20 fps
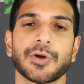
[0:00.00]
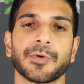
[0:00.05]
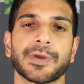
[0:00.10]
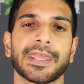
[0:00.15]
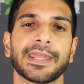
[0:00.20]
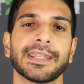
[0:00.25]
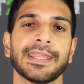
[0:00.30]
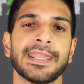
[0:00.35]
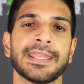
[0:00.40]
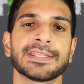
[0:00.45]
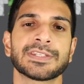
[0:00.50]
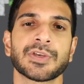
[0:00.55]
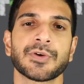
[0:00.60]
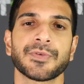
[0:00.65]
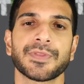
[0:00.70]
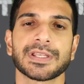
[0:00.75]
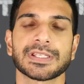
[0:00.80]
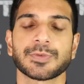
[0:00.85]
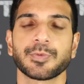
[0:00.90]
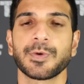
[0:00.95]
don't get
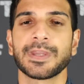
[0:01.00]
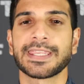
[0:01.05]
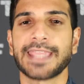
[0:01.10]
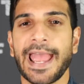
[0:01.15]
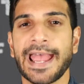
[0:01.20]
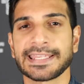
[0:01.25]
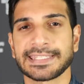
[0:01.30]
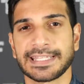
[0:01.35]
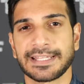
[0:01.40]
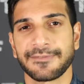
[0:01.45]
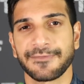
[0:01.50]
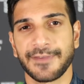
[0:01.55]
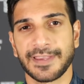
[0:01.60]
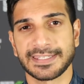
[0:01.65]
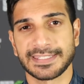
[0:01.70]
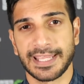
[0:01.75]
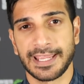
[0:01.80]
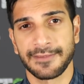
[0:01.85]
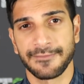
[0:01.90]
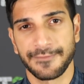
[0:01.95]
easier this week as they
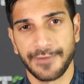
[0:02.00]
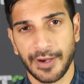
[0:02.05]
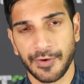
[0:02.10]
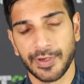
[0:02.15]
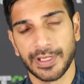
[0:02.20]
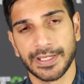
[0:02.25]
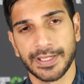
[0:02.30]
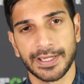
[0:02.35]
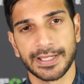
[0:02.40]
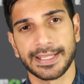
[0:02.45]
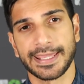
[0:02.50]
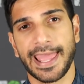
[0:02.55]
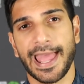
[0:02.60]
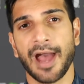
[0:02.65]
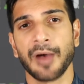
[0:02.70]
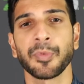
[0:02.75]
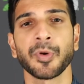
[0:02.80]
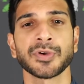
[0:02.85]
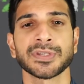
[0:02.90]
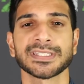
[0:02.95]
face a very good
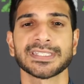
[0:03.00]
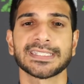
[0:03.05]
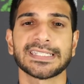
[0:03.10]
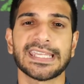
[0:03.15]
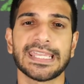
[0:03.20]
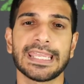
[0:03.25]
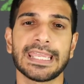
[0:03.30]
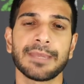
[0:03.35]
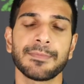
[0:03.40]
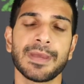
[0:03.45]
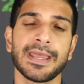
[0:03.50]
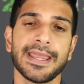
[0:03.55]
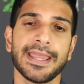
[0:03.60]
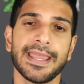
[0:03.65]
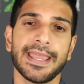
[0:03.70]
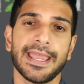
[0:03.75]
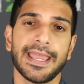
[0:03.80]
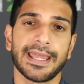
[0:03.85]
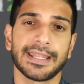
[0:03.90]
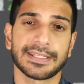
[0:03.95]
Cowboys team,
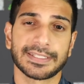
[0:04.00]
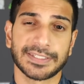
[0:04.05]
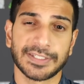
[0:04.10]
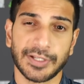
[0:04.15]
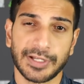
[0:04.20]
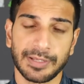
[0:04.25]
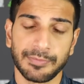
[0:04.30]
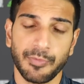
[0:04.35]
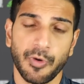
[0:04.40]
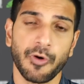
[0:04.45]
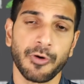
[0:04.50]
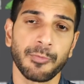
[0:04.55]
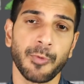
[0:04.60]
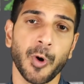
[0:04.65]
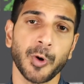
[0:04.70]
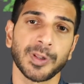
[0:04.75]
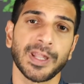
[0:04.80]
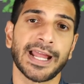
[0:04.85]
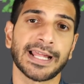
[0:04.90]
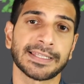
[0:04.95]
and it's looking more and
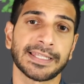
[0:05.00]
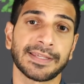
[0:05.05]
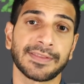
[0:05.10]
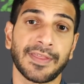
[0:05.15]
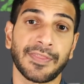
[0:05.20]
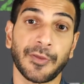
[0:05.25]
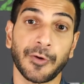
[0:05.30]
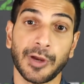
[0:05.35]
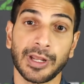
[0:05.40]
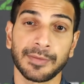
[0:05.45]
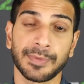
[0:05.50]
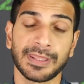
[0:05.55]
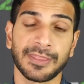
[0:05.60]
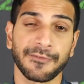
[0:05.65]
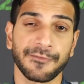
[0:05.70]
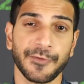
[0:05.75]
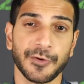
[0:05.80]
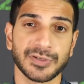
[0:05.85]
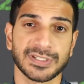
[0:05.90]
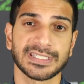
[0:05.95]
more likely that they're going to be
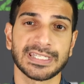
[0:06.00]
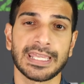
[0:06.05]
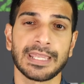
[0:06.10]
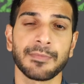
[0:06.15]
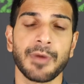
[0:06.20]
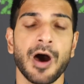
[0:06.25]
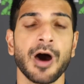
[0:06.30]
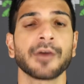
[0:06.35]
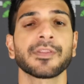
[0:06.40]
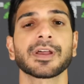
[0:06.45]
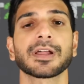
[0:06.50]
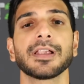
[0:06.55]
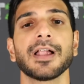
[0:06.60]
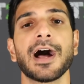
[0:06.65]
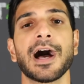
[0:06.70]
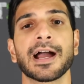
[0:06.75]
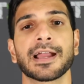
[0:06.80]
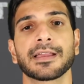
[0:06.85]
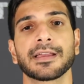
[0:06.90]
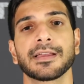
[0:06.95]
the first team on the
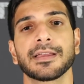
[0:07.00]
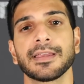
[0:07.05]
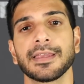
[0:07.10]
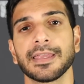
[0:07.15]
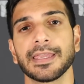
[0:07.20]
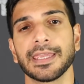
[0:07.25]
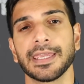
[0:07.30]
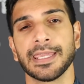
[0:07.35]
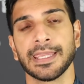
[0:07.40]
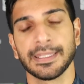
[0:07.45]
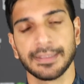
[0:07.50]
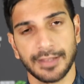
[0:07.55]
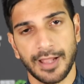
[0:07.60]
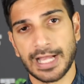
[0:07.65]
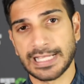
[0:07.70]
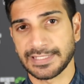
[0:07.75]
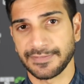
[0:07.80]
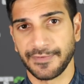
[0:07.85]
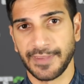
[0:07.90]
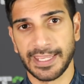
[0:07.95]
clock in
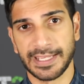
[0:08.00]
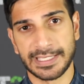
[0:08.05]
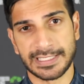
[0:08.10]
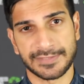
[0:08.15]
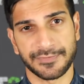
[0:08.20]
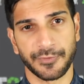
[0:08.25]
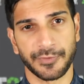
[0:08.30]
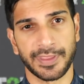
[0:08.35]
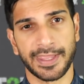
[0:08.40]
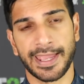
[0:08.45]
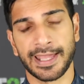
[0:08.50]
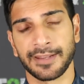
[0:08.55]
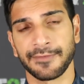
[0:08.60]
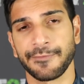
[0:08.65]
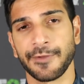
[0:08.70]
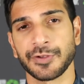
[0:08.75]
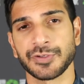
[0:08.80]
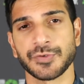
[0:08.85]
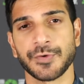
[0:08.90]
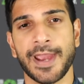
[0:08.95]
Las Vegas for the
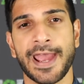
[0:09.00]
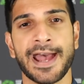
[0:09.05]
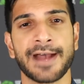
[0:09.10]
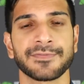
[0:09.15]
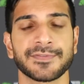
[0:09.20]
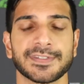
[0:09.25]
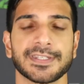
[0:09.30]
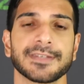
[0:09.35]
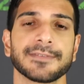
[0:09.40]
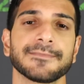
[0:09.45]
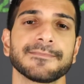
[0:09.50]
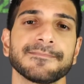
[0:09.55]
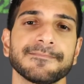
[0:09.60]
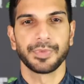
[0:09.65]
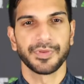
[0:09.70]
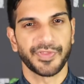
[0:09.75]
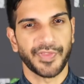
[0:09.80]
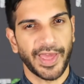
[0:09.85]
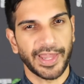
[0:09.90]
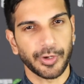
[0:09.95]
NFL Draft.
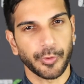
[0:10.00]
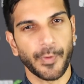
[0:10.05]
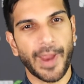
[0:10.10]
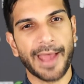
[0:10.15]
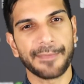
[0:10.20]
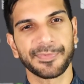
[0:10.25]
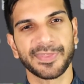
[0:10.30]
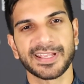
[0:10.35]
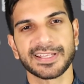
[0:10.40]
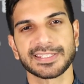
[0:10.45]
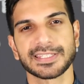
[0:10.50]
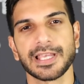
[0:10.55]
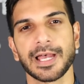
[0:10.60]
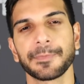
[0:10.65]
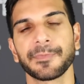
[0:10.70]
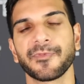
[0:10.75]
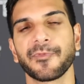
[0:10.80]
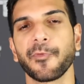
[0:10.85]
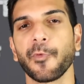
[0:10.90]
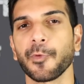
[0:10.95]
But that'll wrap things
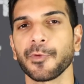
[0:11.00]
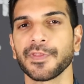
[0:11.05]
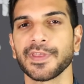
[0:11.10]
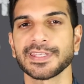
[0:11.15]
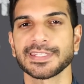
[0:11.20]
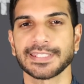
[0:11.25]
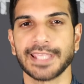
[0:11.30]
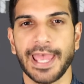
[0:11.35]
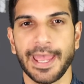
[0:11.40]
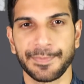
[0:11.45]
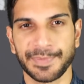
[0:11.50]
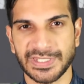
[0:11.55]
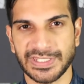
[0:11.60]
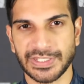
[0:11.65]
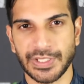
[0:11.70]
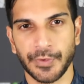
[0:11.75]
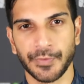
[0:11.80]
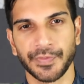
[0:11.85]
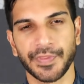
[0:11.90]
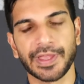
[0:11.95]
up for this
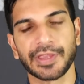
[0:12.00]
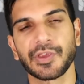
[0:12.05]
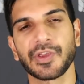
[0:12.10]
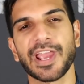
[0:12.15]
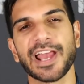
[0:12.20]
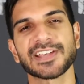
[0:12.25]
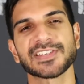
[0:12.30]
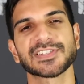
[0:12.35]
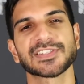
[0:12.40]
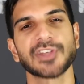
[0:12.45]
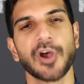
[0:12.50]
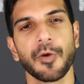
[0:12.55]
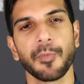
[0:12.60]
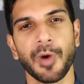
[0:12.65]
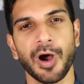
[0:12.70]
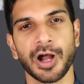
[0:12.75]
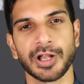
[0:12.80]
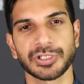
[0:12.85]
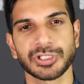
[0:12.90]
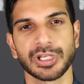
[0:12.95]
episode. Thank you guys so
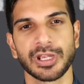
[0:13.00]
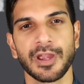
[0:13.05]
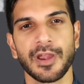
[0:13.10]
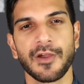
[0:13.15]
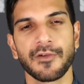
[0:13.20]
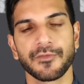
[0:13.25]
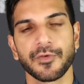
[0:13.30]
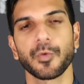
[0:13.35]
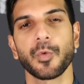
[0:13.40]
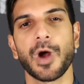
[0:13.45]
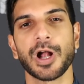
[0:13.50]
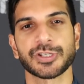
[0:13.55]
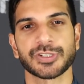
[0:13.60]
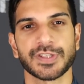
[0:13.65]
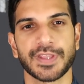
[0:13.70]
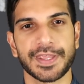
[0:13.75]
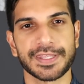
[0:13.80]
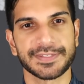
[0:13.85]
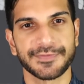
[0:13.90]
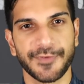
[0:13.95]
much for
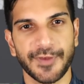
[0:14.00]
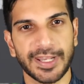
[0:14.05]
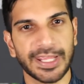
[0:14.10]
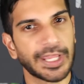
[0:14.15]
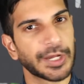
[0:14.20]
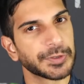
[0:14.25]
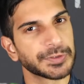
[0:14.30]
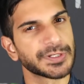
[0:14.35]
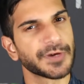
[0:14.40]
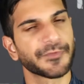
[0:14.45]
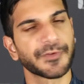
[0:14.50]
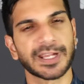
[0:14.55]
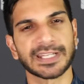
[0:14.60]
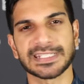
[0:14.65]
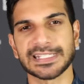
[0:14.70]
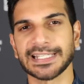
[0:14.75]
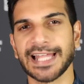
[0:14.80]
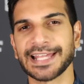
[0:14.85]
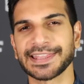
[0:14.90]
watching this video. Don't forget to